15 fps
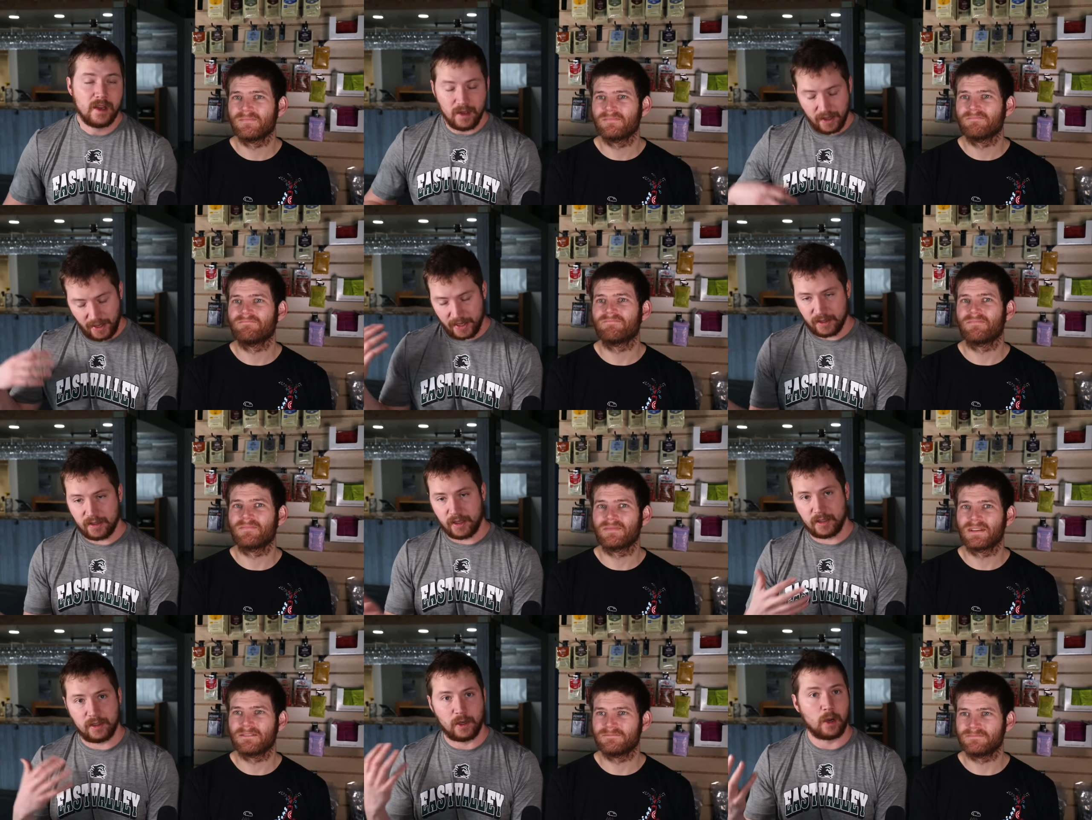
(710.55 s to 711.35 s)
Speaker 1: as
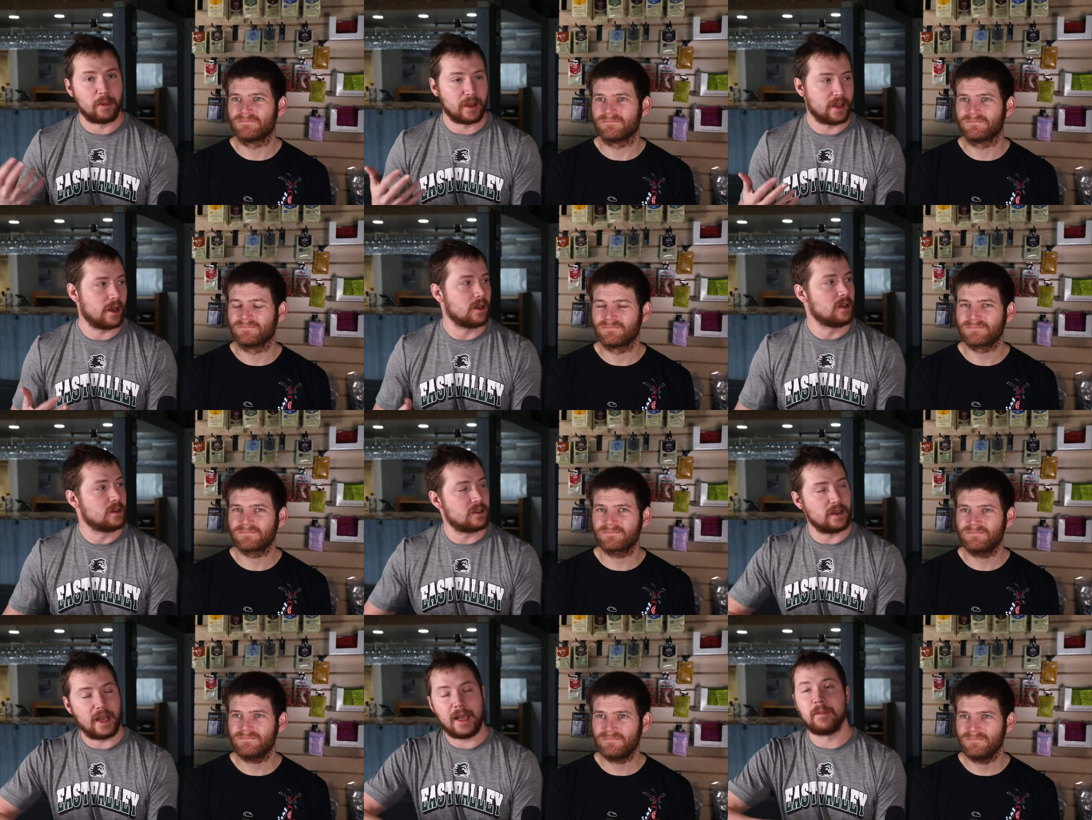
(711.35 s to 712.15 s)
it's an open kettle, it's
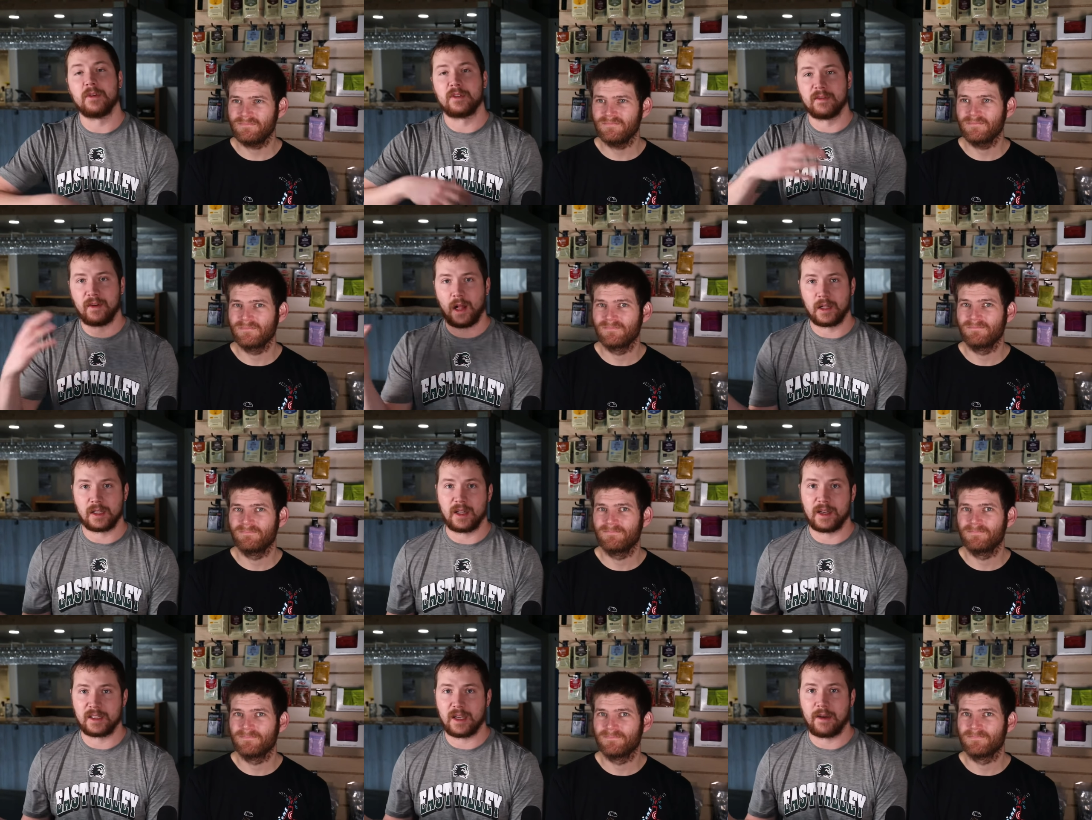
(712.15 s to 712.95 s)
able to
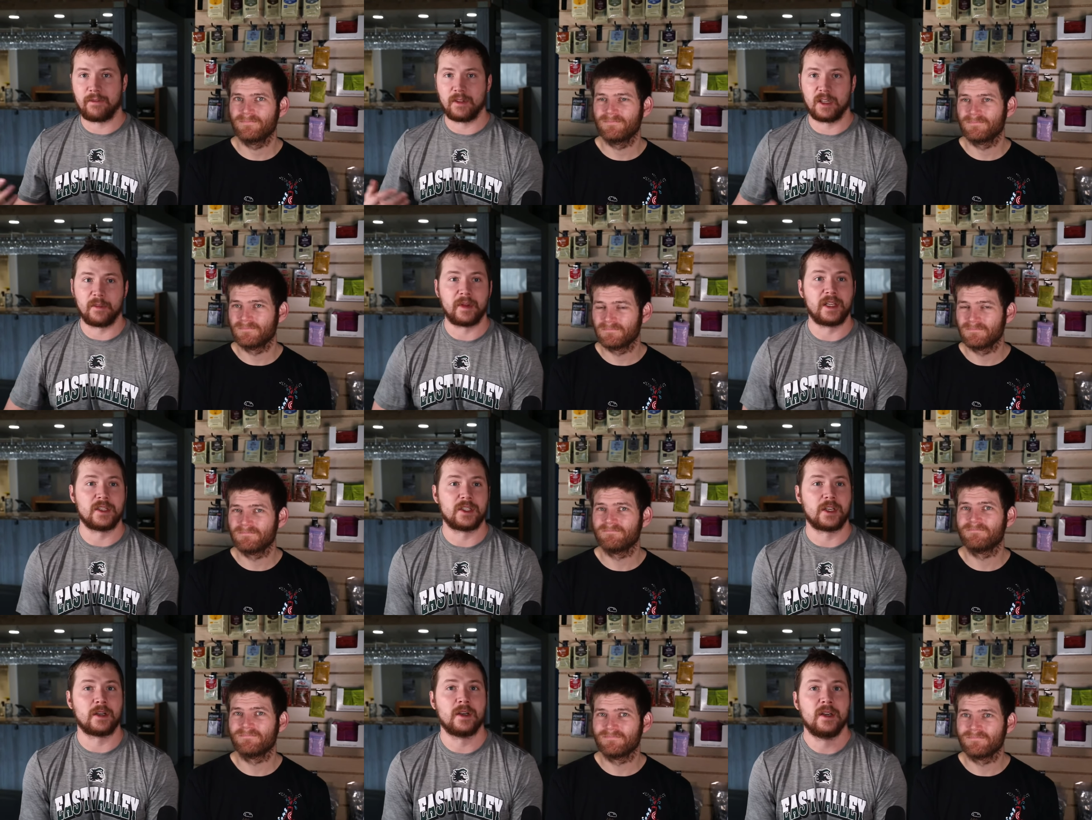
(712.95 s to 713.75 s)
volatilize off a little bit
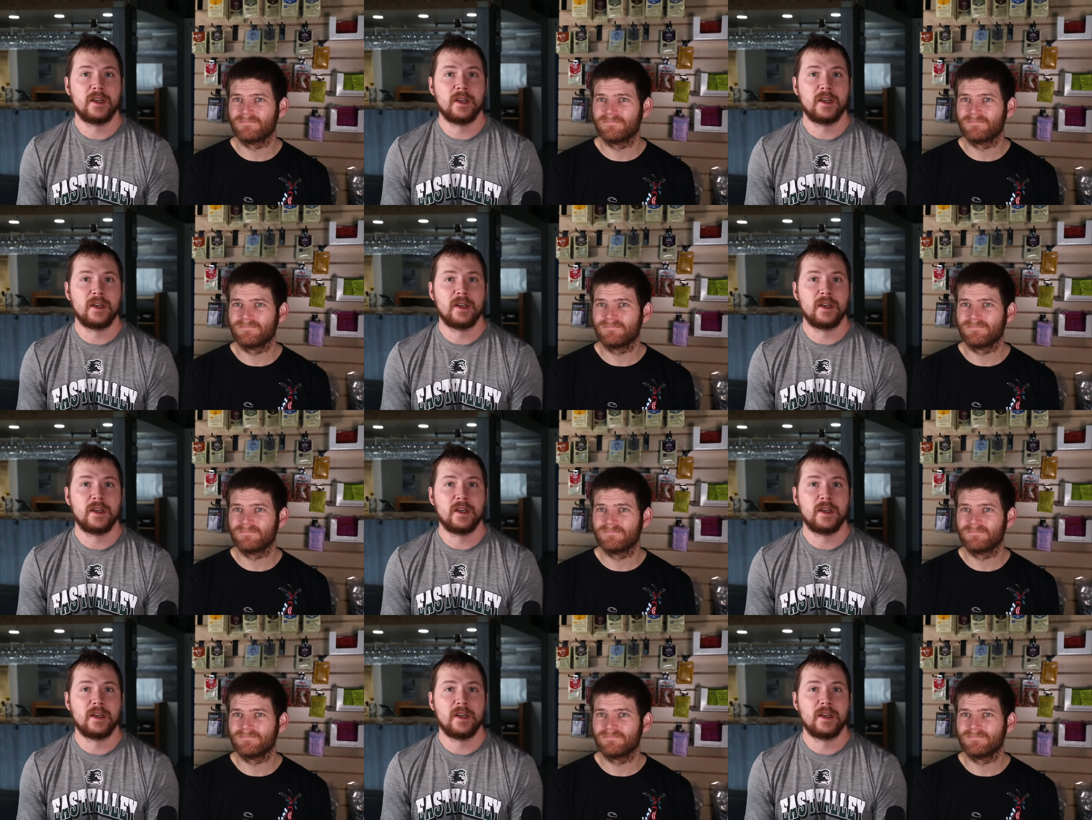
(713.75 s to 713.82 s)
easier.